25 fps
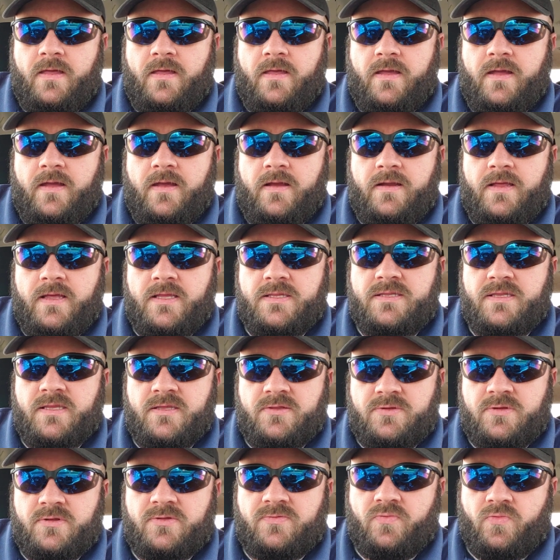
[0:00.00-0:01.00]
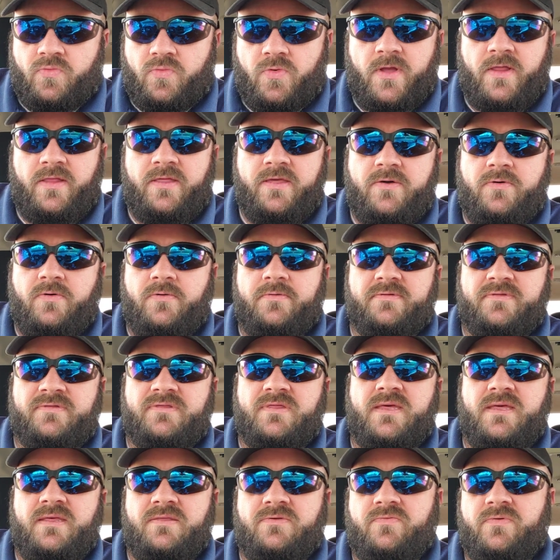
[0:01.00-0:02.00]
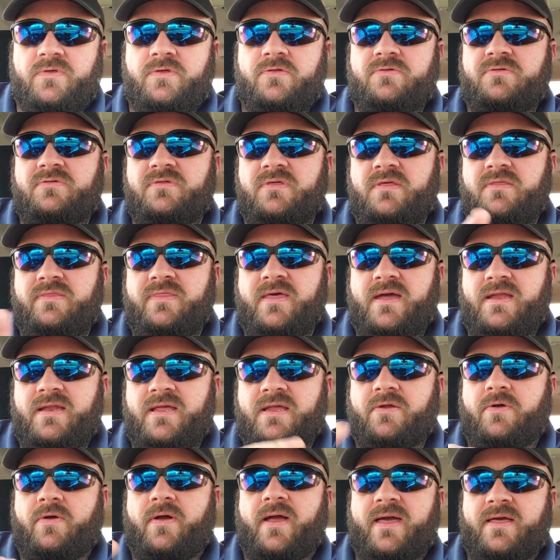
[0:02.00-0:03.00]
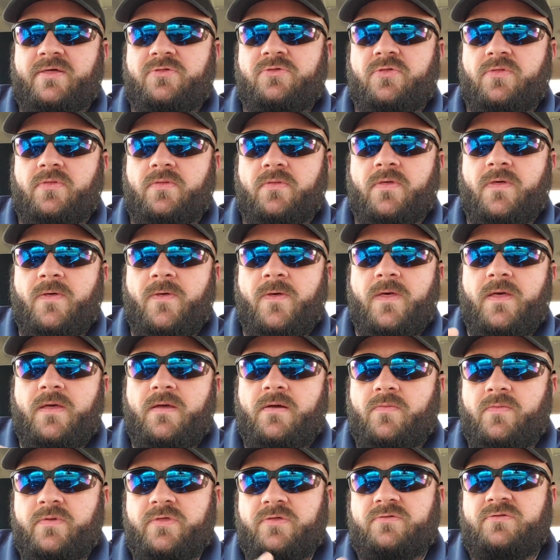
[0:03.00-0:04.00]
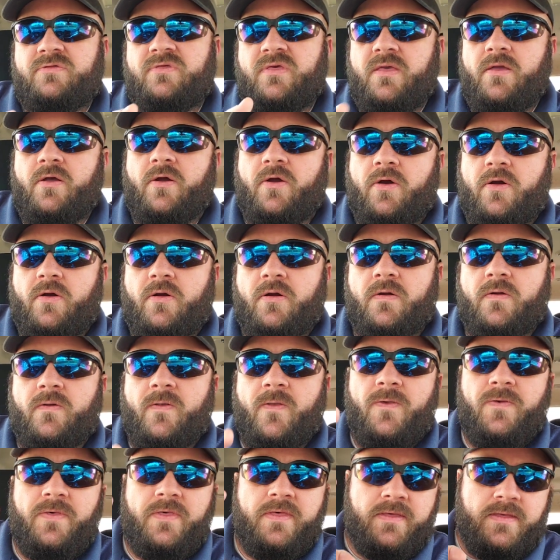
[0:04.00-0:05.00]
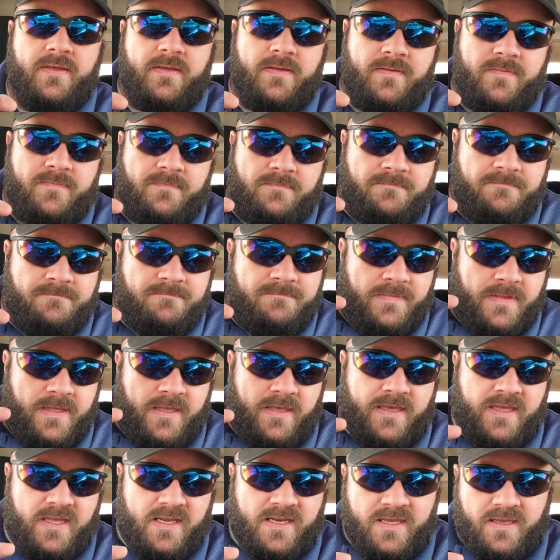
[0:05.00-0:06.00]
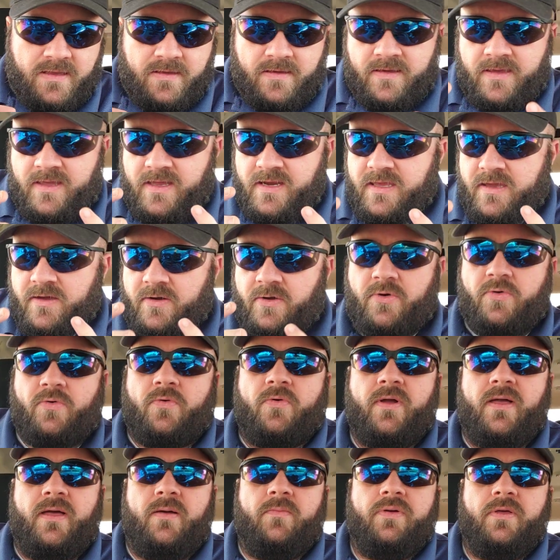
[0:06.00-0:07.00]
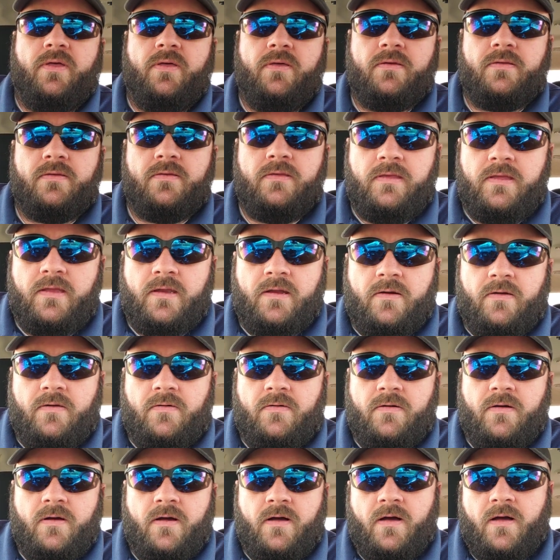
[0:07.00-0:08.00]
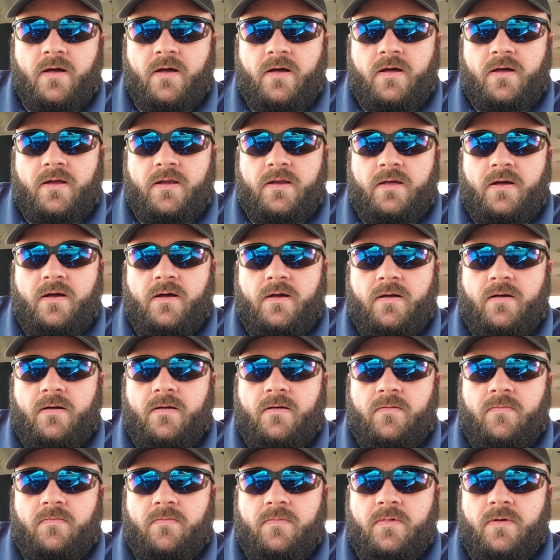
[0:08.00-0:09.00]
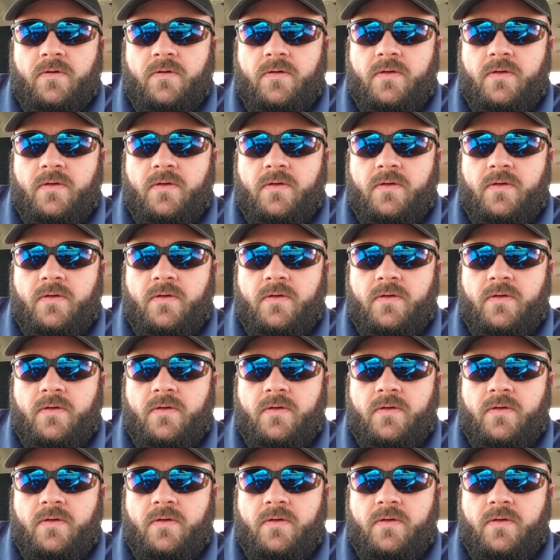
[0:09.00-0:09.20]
and it's, it's just really cool scenes when you see that interaction, when you see her getting, getting a grip, you know, on, um,